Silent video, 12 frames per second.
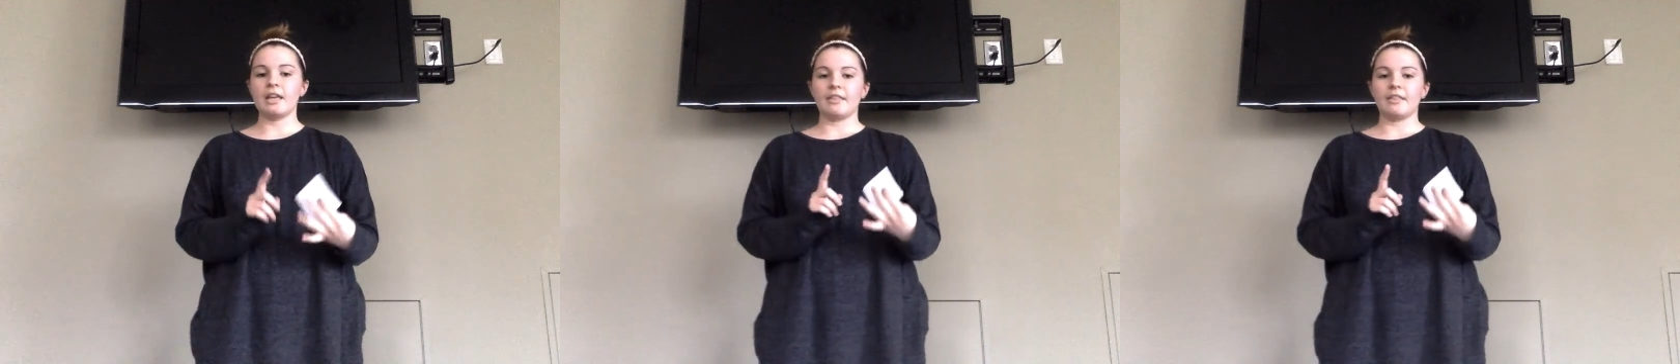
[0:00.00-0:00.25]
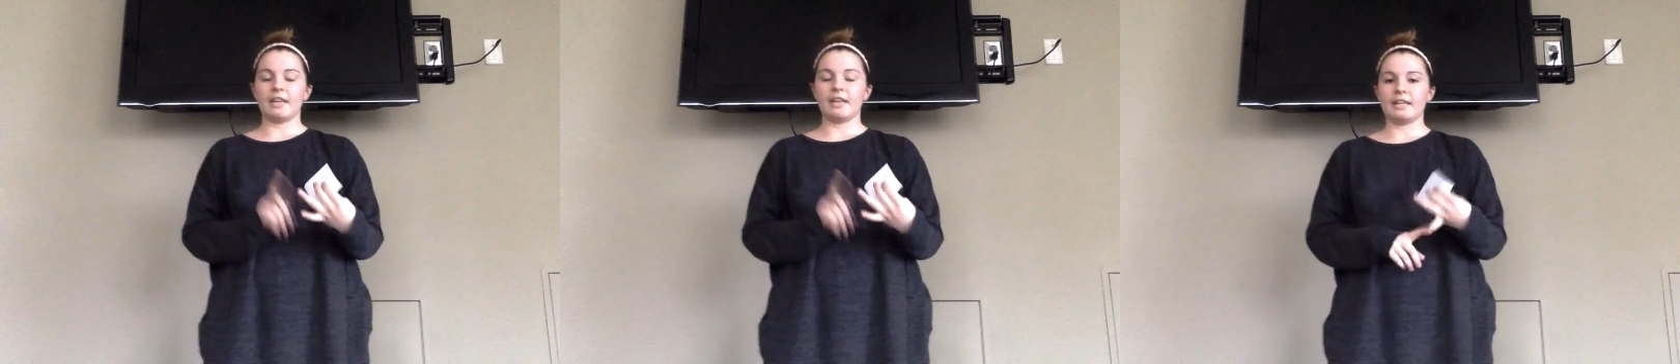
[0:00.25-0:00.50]

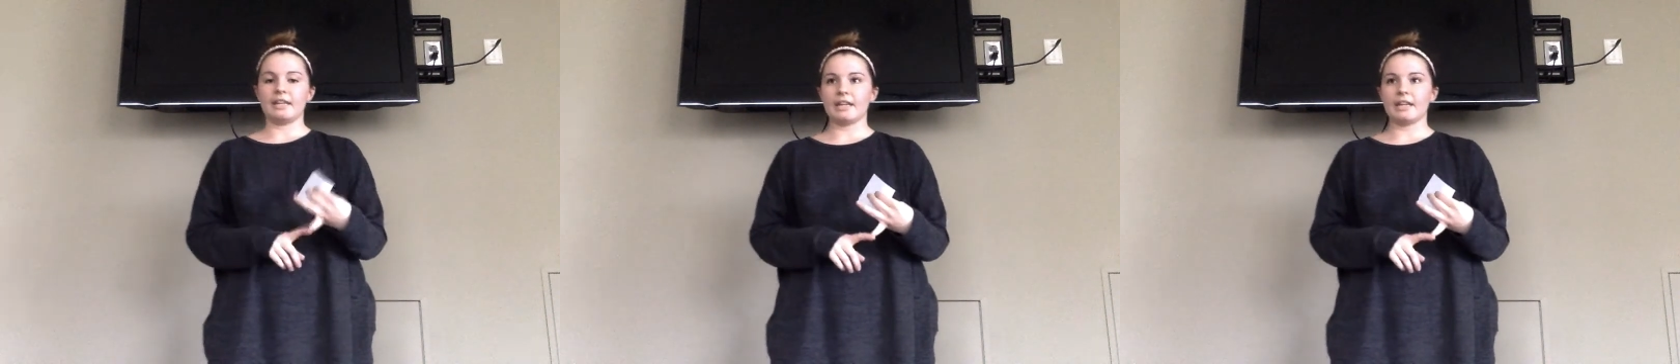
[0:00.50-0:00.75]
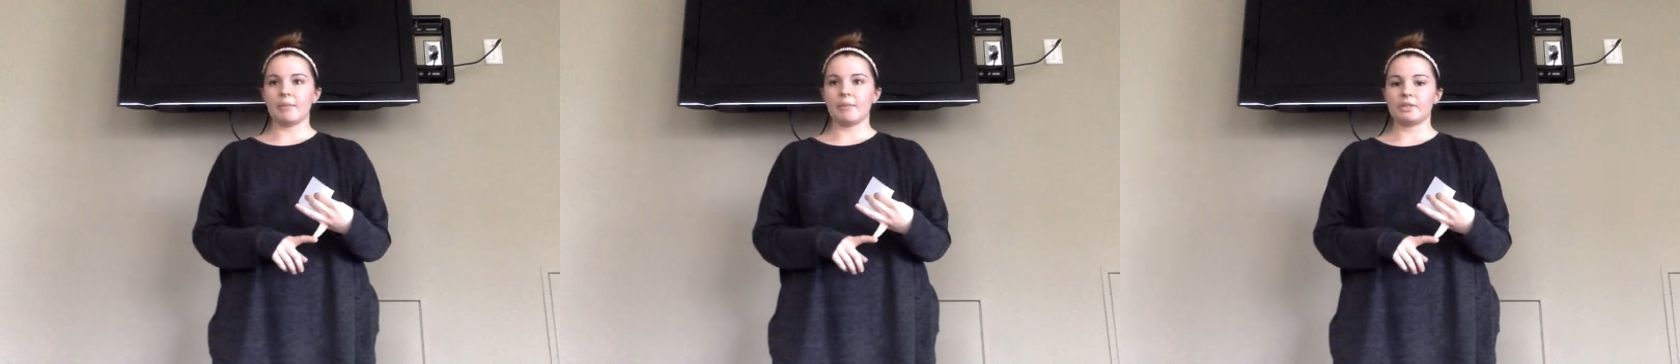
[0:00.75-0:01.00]
the
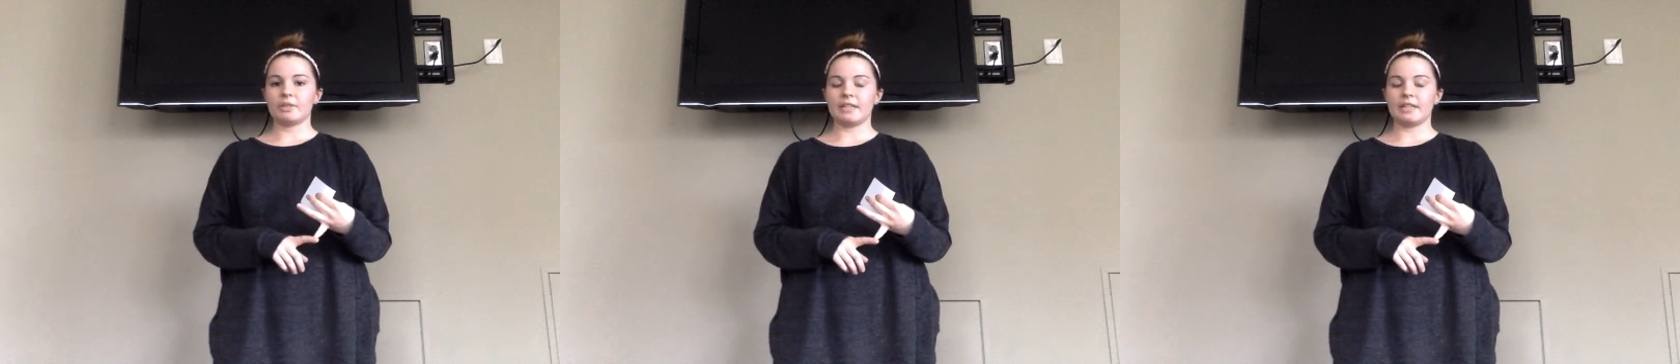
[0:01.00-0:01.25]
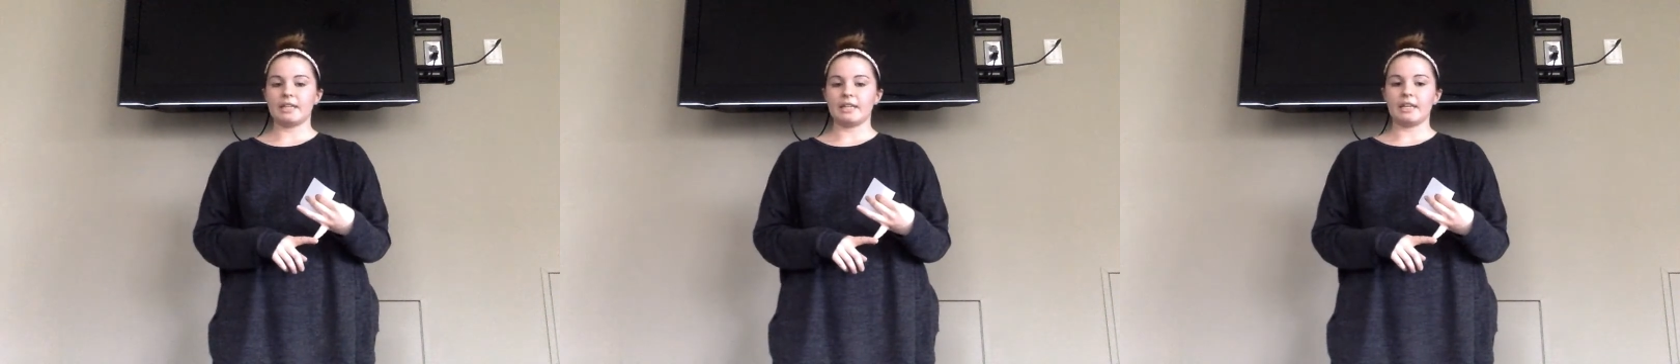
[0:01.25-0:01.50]
Indianapolis
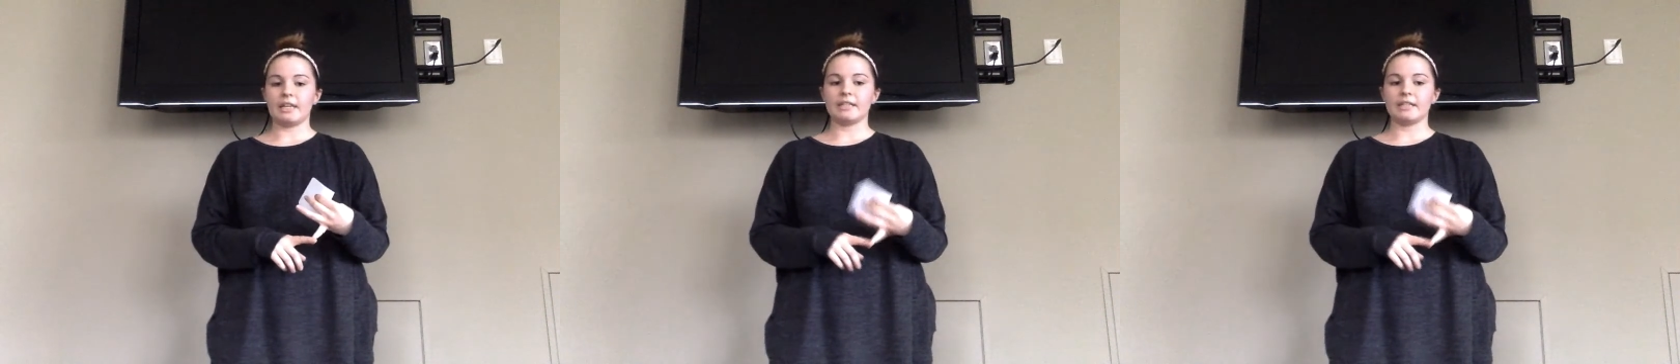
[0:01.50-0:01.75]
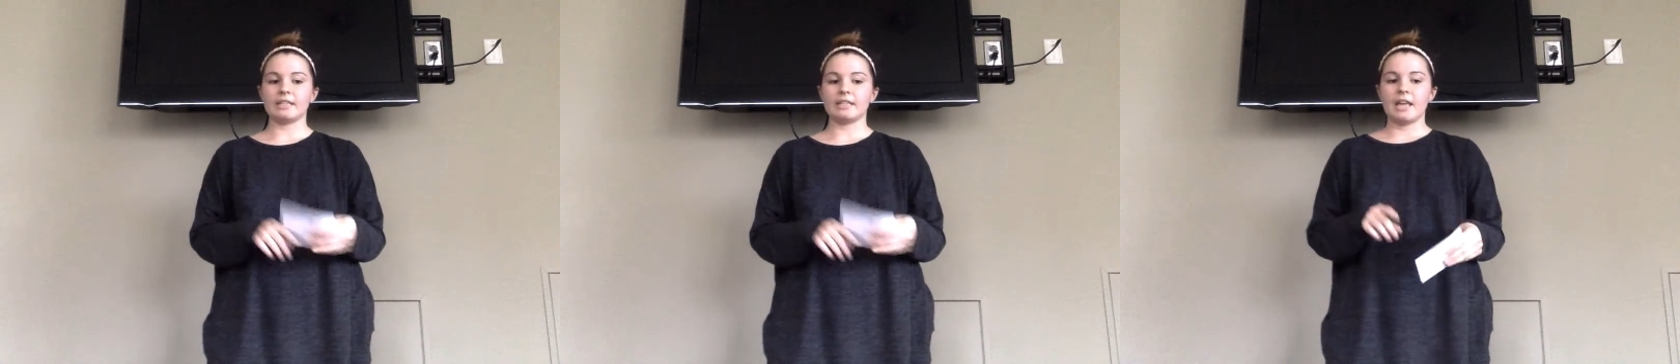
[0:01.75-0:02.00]

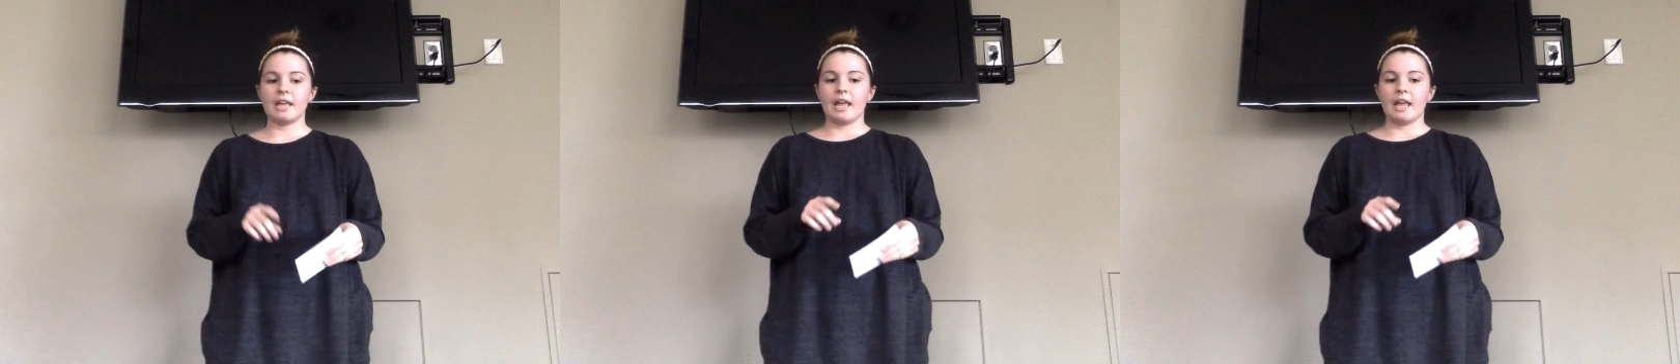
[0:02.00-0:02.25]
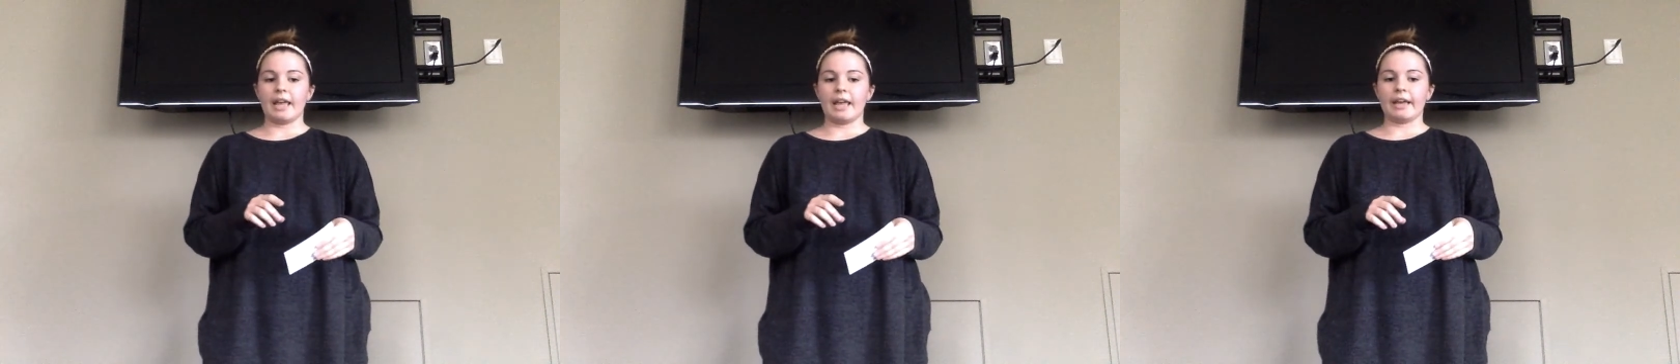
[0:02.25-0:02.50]
Indians,
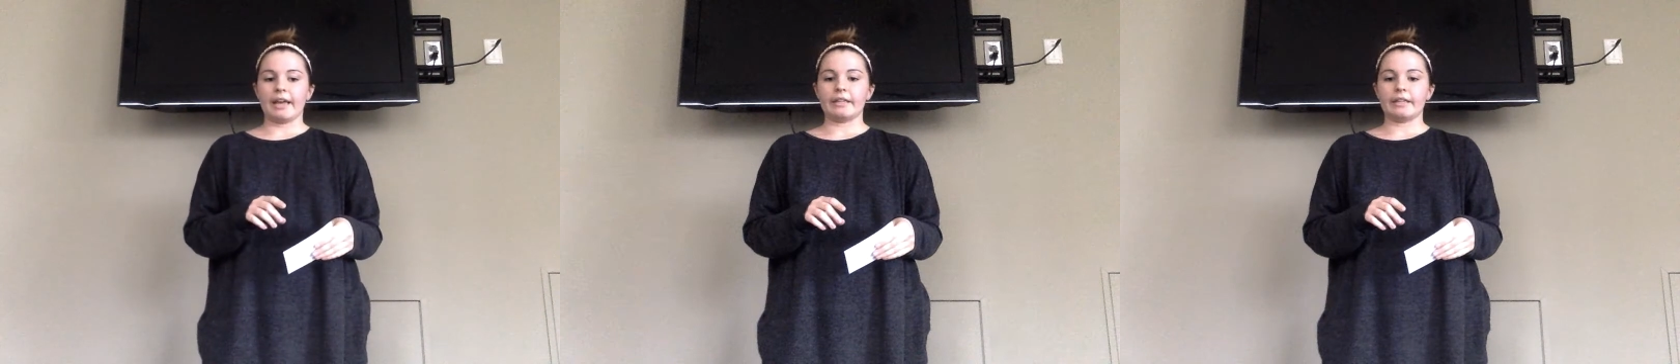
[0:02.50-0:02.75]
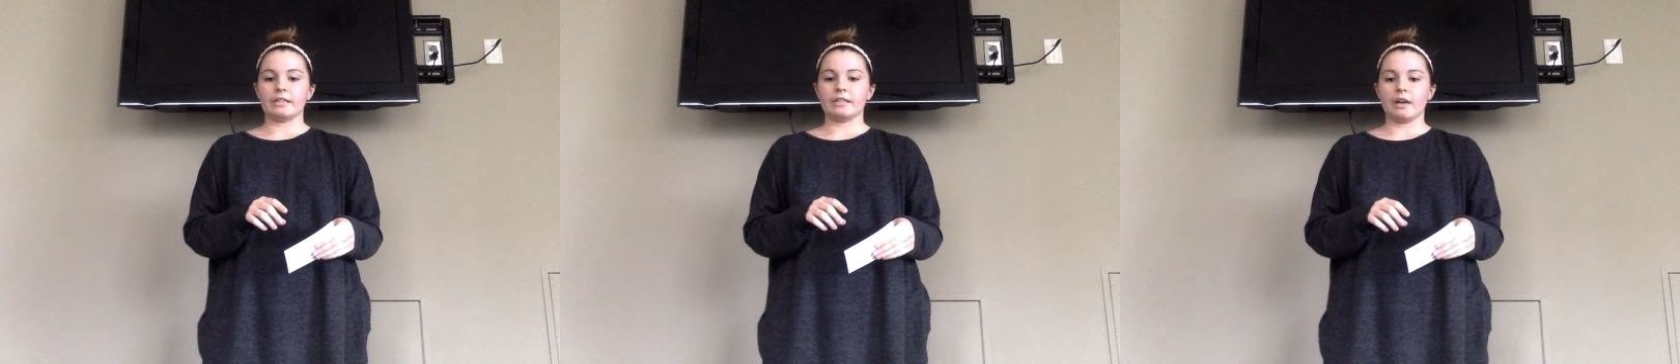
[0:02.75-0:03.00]

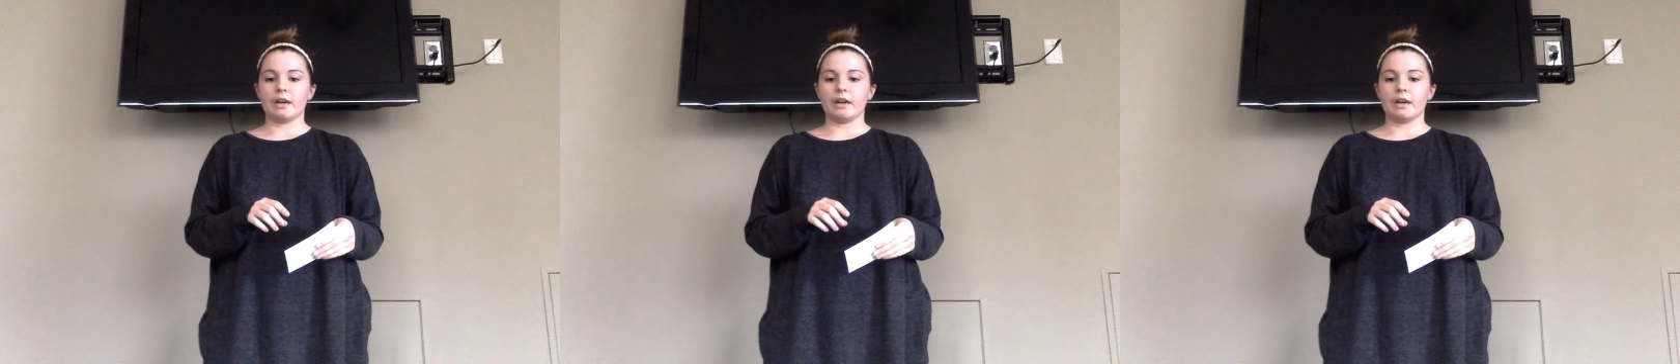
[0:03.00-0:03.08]
and